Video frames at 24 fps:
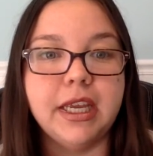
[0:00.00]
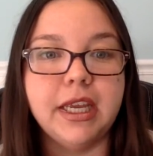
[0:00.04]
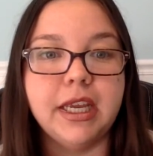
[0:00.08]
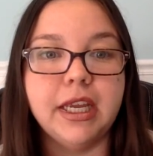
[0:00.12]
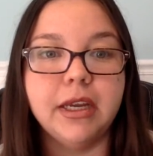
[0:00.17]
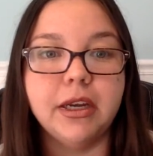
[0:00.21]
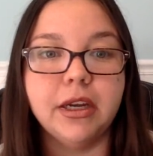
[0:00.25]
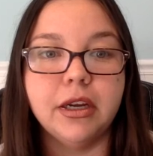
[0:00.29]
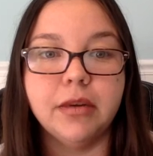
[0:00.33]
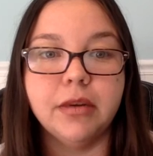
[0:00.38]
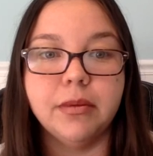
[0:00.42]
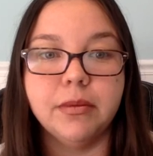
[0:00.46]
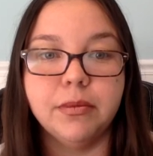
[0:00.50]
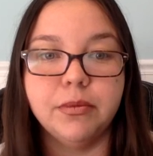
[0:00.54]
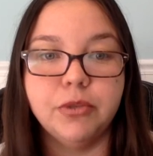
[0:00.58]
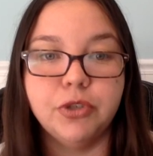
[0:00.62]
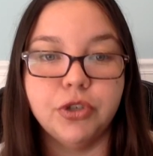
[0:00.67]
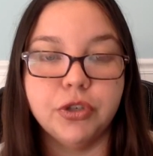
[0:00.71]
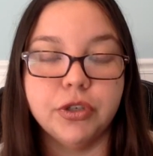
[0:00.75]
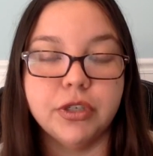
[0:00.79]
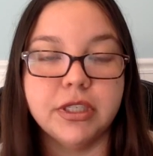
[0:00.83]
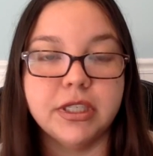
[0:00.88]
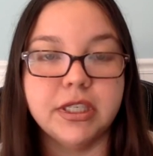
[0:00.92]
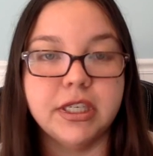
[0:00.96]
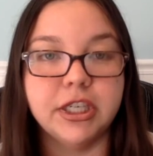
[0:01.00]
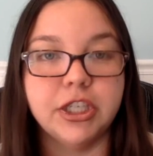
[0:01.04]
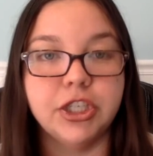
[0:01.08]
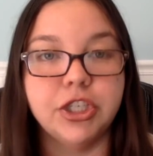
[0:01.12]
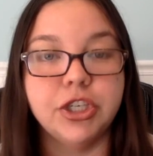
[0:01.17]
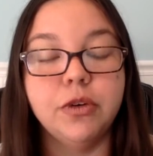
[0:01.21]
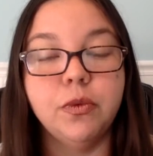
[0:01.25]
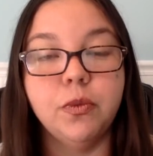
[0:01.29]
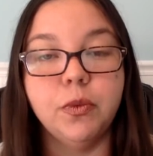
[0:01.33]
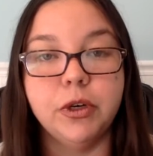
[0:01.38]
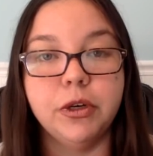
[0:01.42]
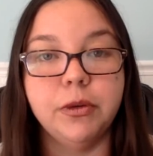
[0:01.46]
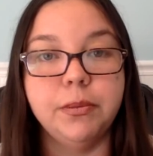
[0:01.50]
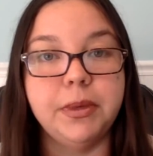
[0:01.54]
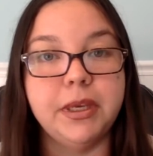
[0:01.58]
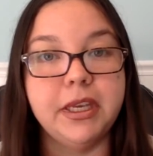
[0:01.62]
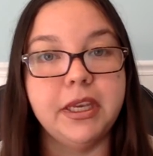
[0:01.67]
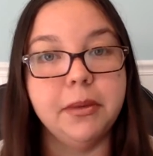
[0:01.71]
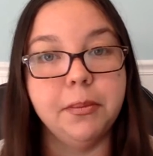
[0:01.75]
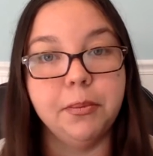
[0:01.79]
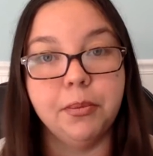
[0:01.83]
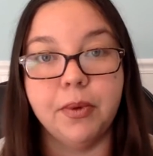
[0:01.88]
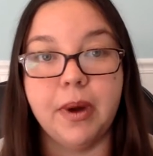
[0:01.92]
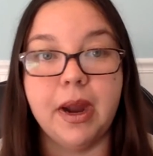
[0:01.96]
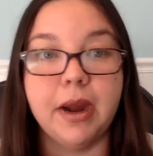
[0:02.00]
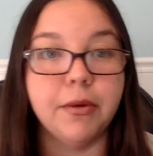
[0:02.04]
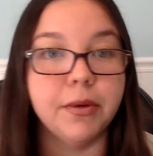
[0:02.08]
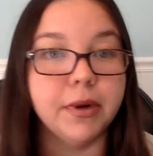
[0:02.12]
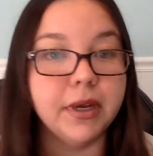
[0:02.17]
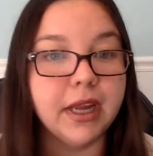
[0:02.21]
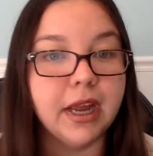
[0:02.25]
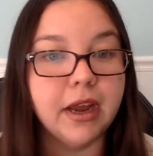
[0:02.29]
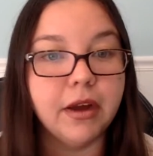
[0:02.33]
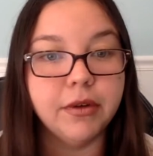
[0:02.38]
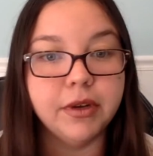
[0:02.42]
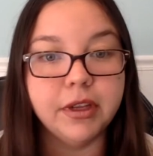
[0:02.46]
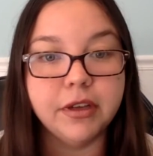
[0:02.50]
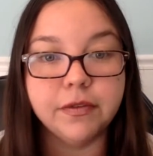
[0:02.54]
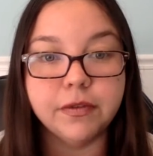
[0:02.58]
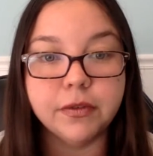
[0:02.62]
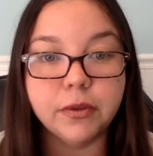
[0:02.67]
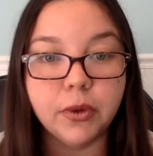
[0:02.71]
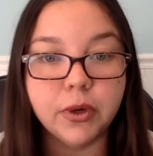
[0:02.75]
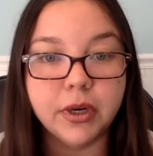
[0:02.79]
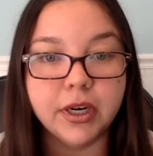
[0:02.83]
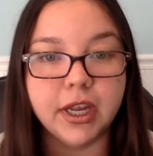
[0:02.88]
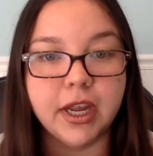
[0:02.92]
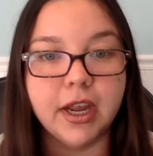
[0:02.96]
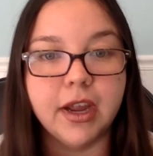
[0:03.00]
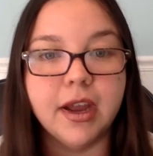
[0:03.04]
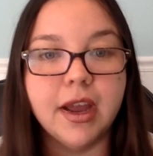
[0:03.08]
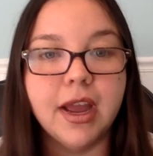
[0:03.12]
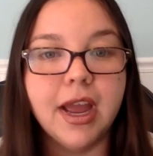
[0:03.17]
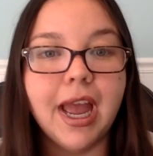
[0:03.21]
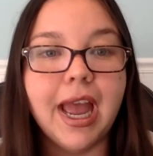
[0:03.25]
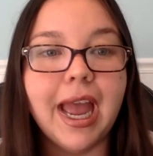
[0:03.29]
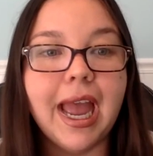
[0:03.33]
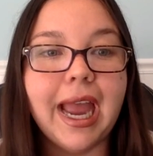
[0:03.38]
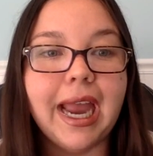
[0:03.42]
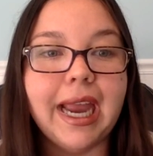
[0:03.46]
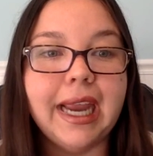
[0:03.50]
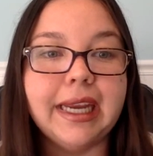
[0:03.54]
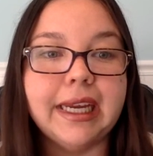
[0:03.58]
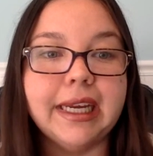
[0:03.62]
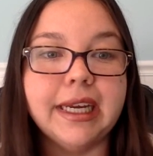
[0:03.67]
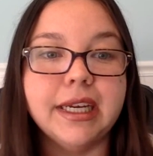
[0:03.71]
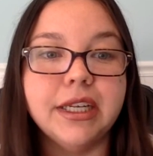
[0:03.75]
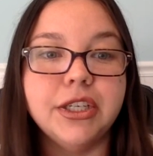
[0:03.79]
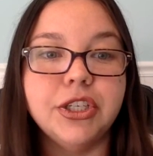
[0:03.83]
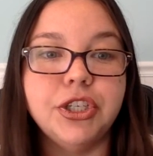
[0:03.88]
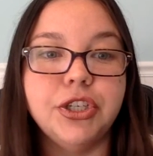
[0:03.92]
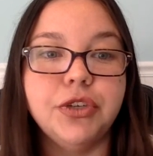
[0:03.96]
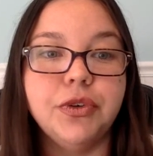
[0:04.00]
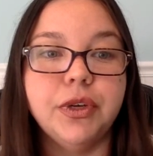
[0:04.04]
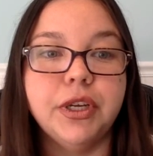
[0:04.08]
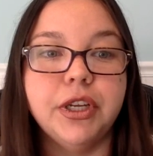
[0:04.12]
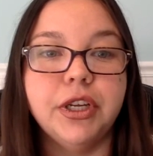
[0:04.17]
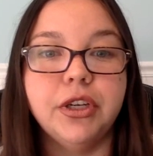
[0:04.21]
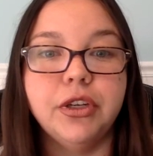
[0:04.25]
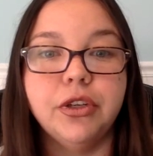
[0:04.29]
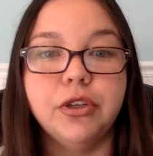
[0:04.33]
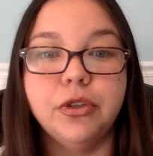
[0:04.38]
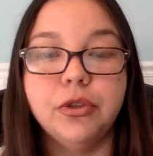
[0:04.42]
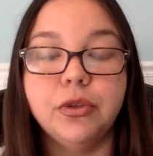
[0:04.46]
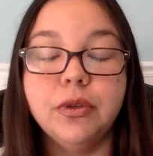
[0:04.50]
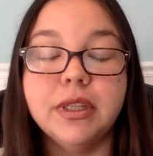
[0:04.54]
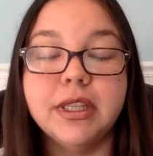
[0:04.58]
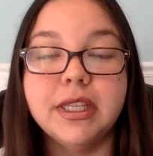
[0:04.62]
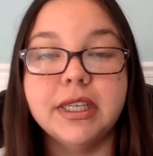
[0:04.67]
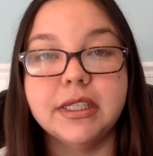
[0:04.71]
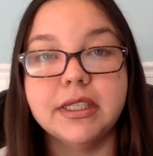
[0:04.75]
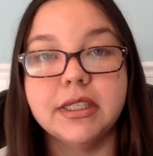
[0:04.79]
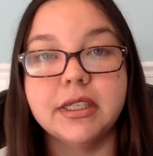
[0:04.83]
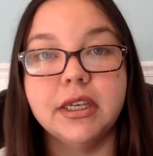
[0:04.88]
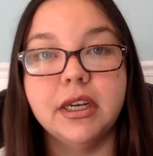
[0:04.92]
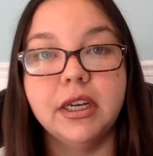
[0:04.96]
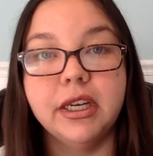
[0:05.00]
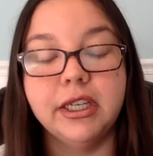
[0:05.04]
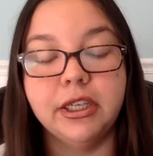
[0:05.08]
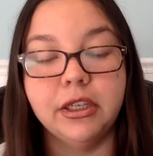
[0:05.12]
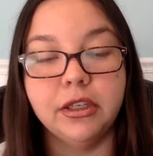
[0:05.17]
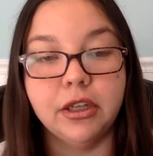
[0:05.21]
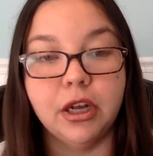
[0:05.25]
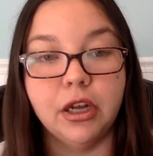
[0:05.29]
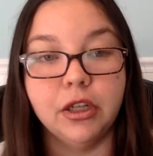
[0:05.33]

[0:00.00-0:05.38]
The jurisdiction will be in Broward County, Florida. And you can include this